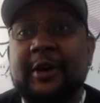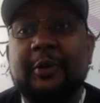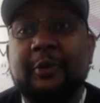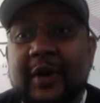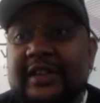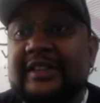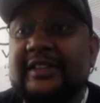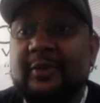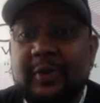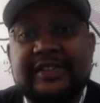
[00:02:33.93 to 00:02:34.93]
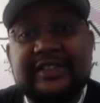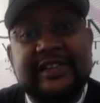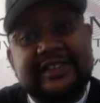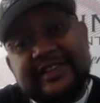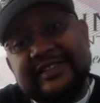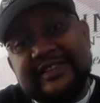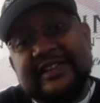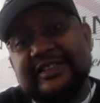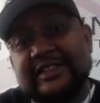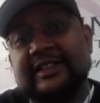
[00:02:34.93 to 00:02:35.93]
Once it touched
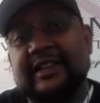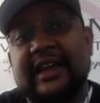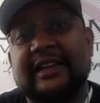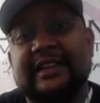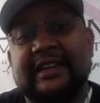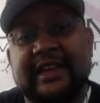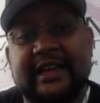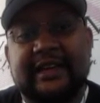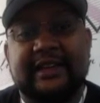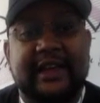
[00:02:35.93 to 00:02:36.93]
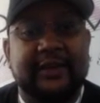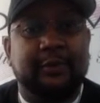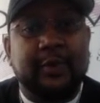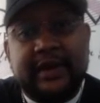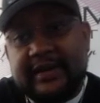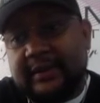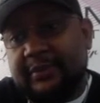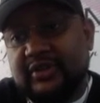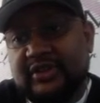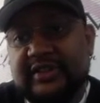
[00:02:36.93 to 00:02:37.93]
that center line again, if we're in a
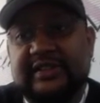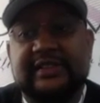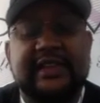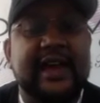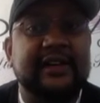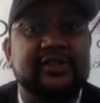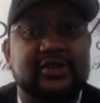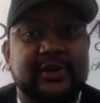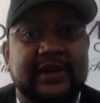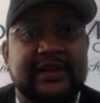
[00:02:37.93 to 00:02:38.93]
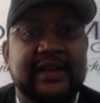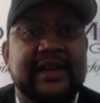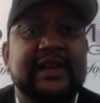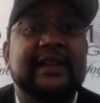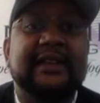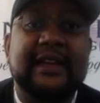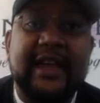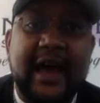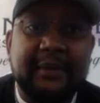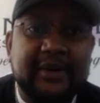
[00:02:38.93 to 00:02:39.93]
persistent downtrend, then
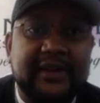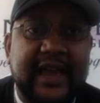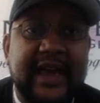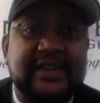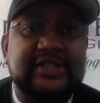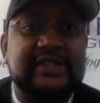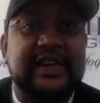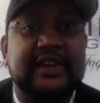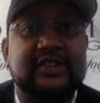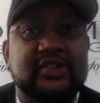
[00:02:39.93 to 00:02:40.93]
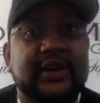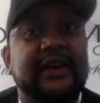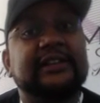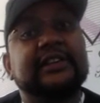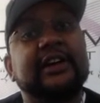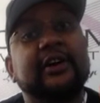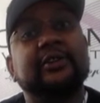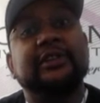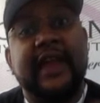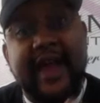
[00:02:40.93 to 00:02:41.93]
I'm going to actually take a trade to go
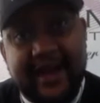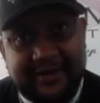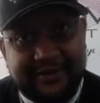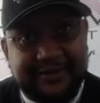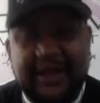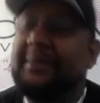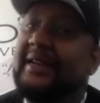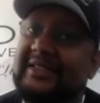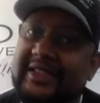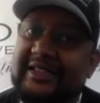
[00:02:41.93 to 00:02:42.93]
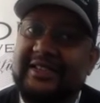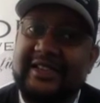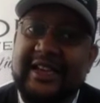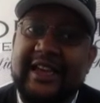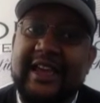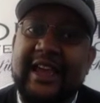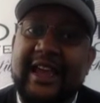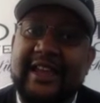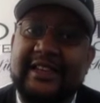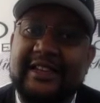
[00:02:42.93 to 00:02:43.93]
down. That makes sense?
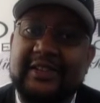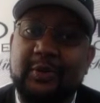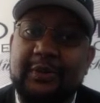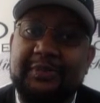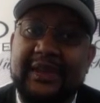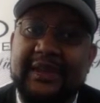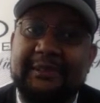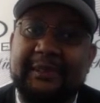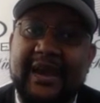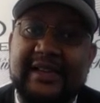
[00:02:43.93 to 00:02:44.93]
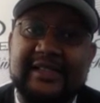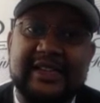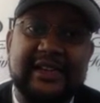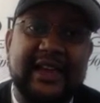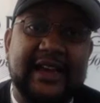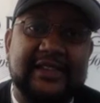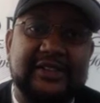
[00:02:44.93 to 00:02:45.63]
And this would be my C leg.